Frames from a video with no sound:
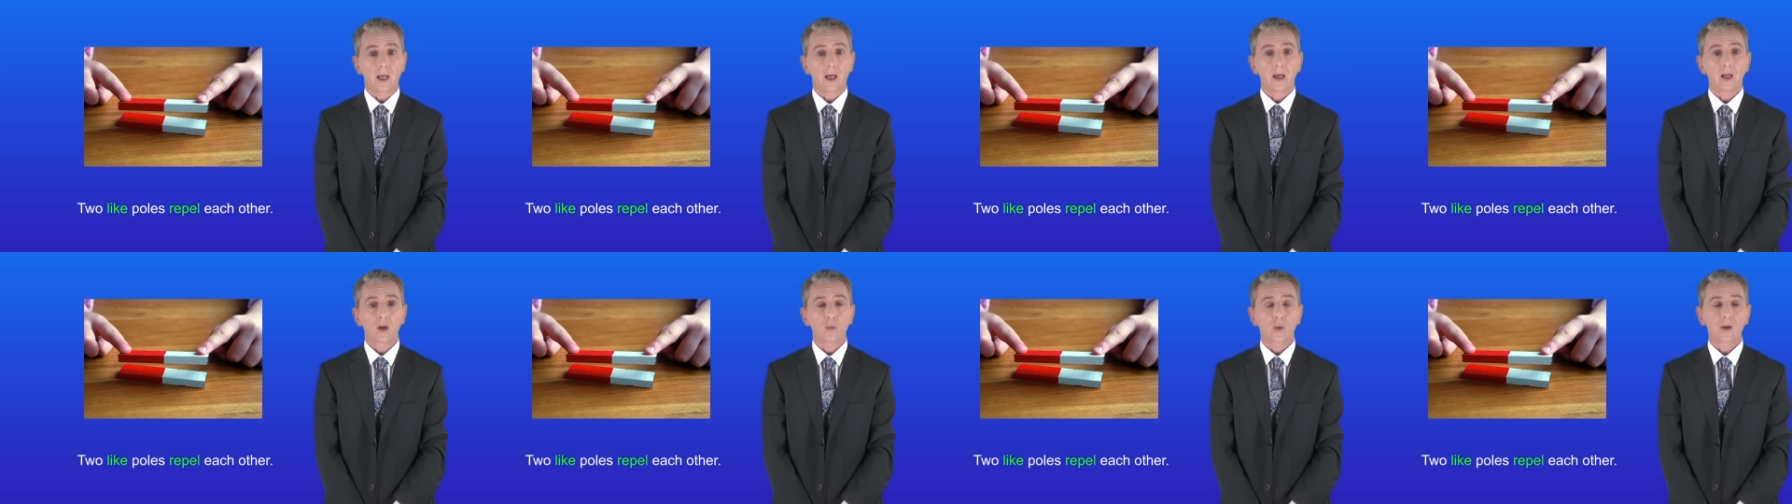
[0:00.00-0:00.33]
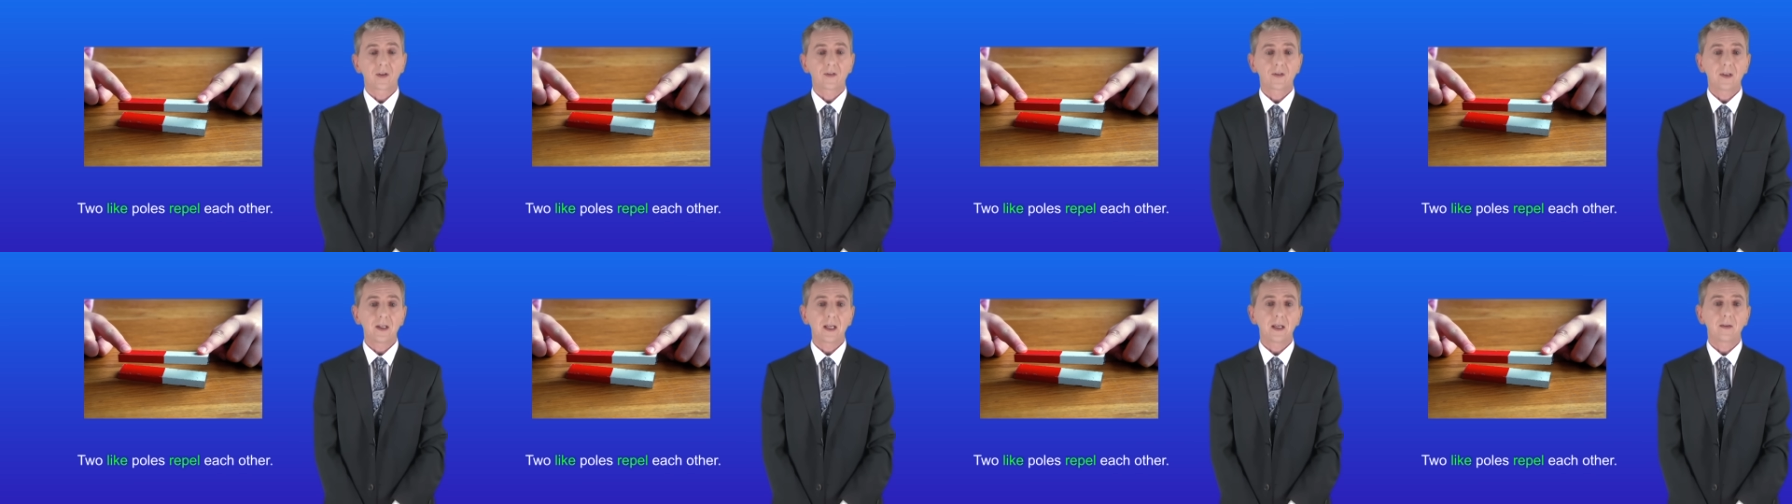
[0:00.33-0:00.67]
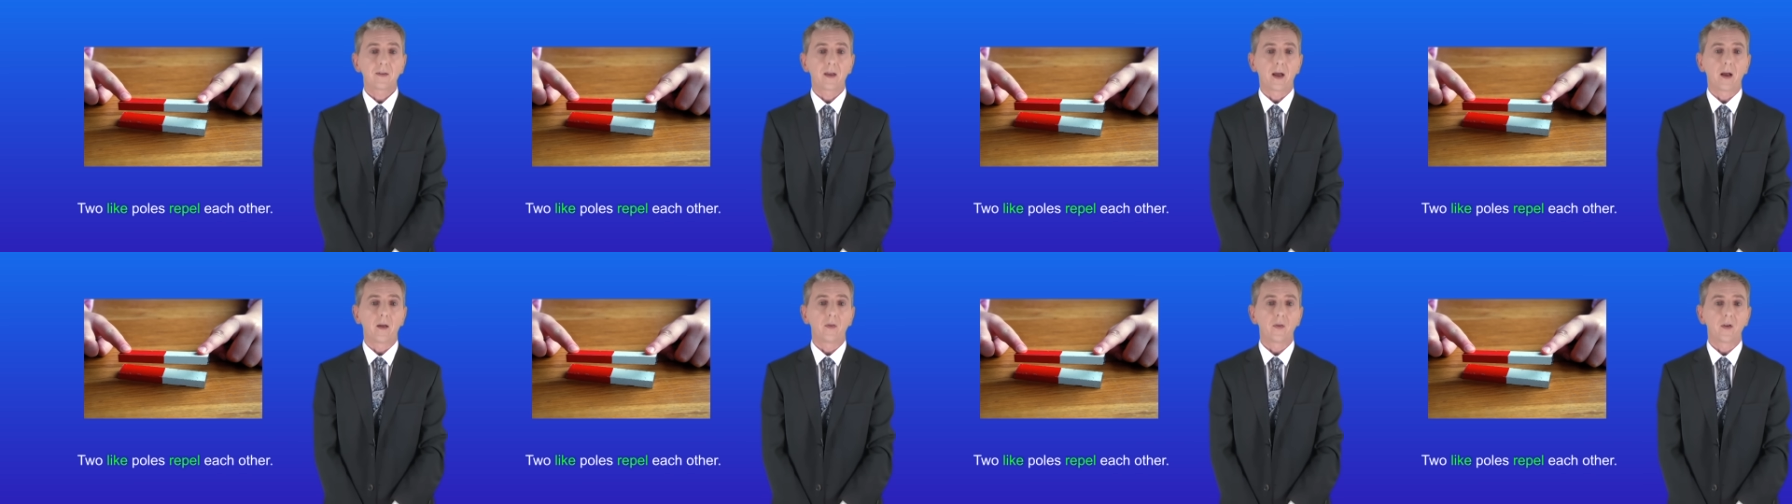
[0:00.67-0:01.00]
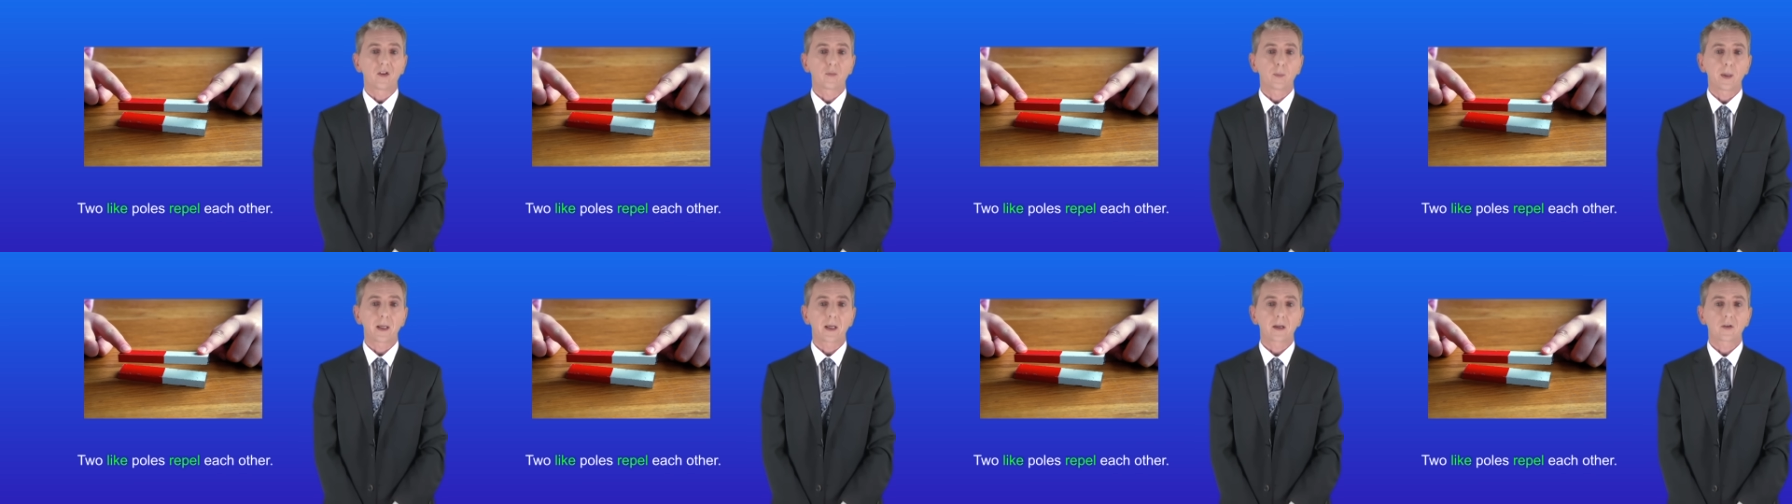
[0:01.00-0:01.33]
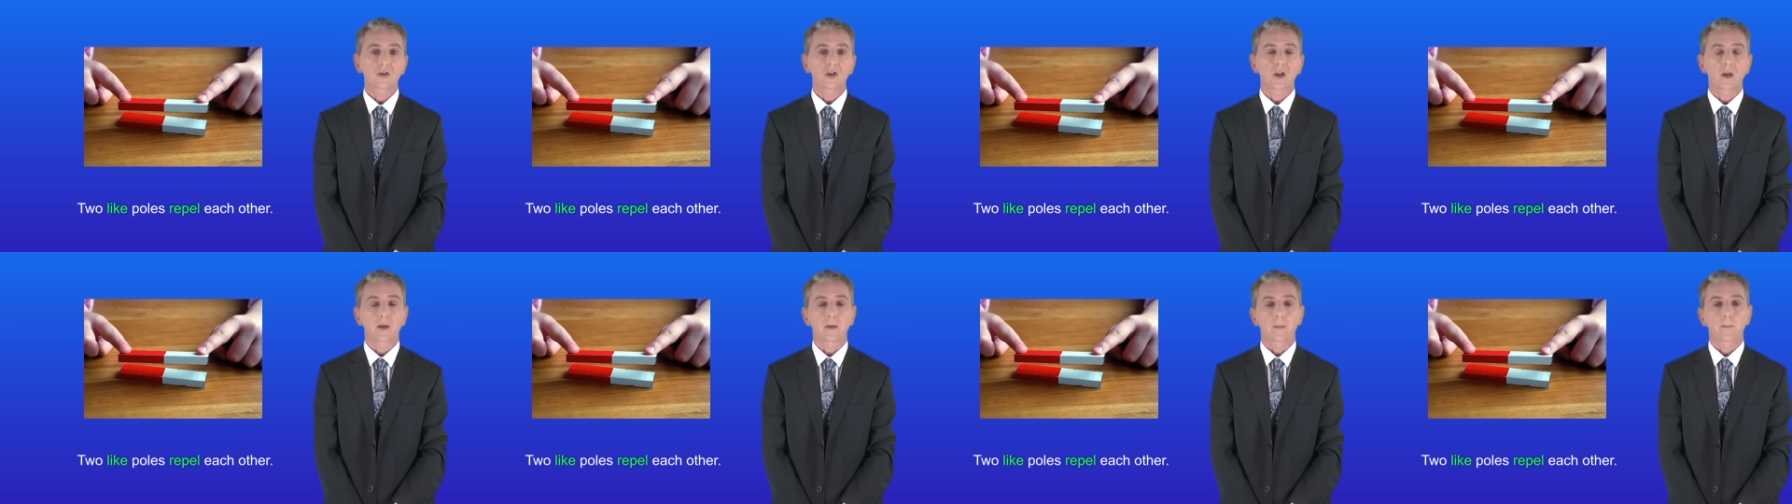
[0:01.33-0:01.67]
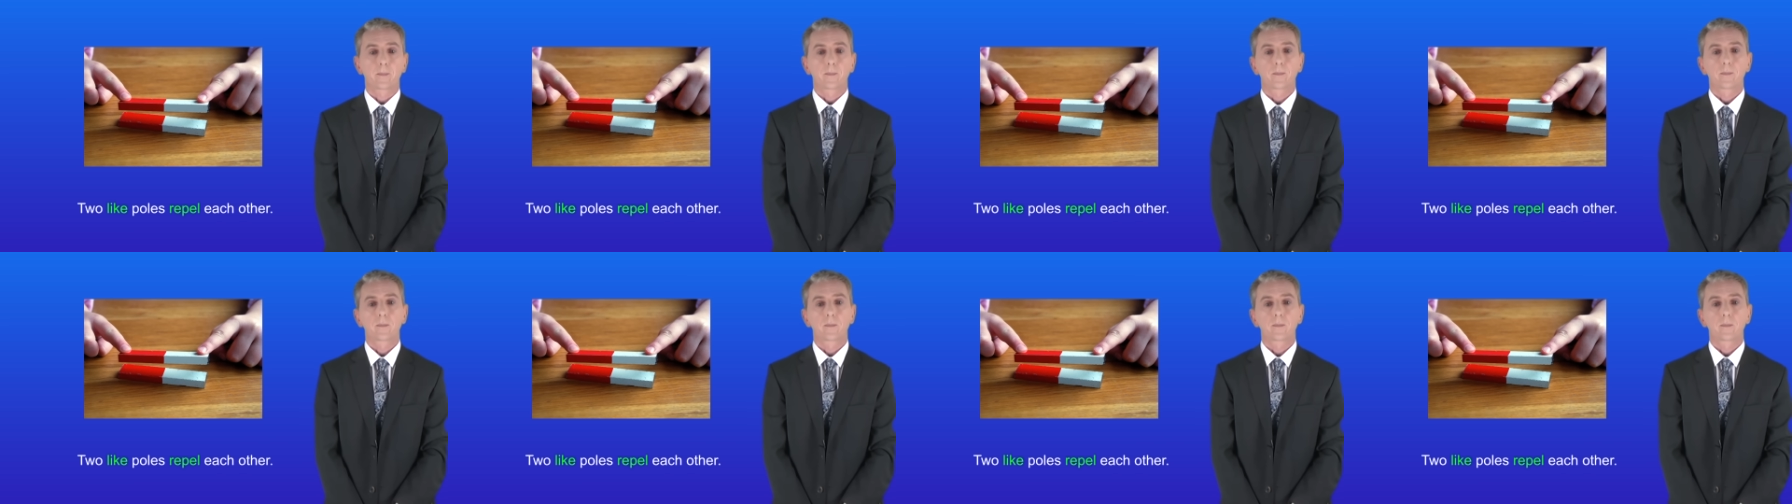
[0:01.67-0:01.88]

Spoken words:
and we're seeing that in this picture.